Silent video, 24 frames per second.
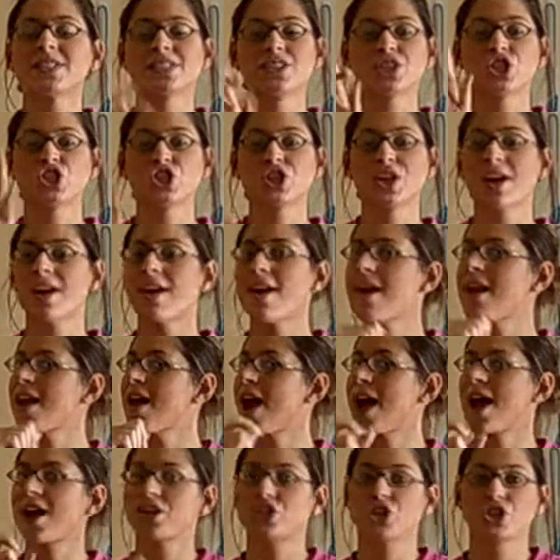It can
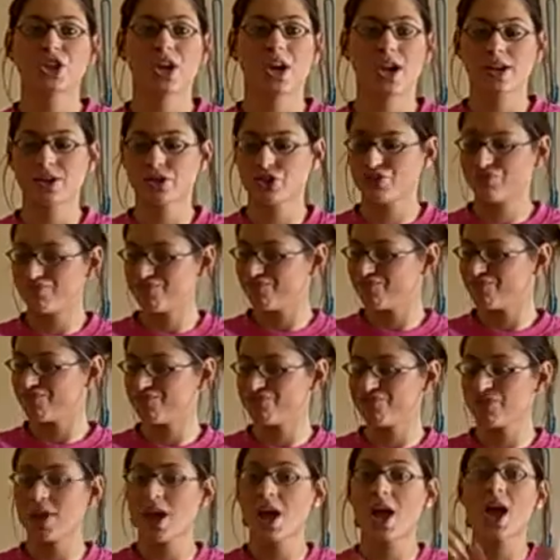melt
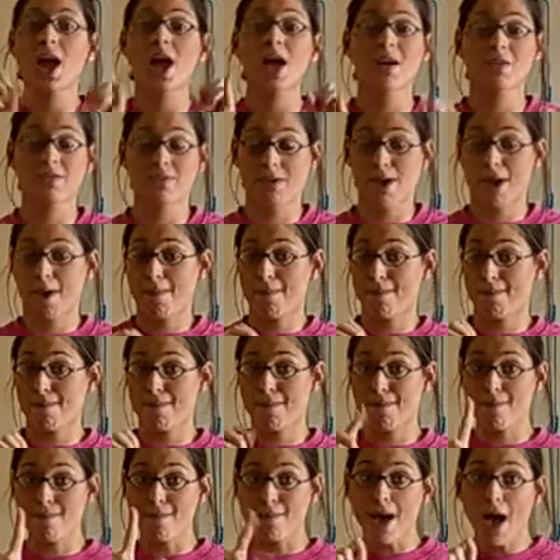back to
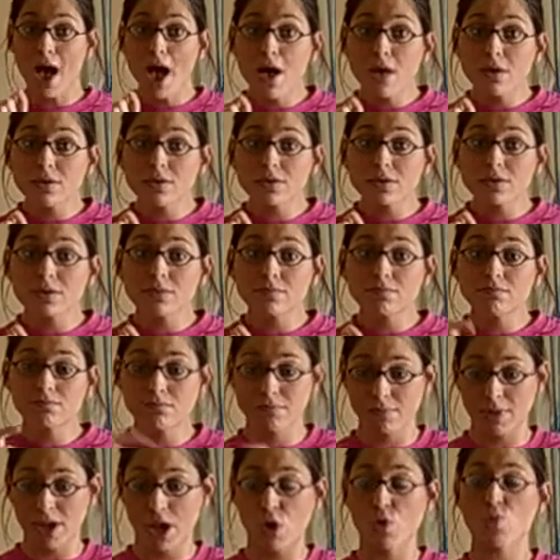form water and
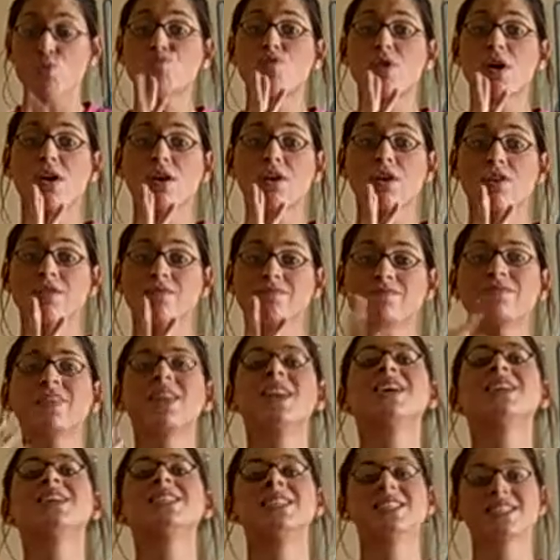still be
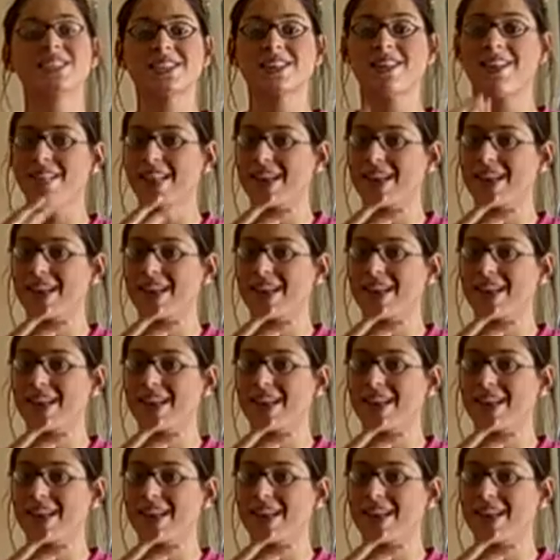H2O.